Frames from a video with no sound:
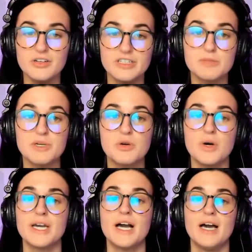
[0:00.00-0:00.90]
you know, that's been
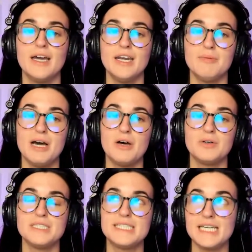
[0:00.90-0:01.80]
going on
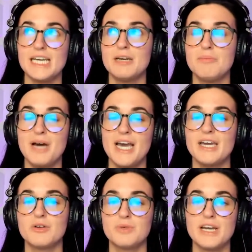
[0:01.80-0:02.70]
about Dean
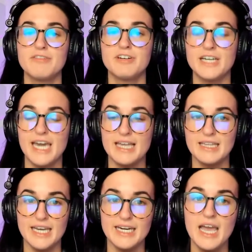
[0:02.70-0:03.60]
buying a ring for
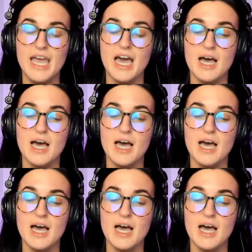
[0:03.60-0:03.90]
Caelynn.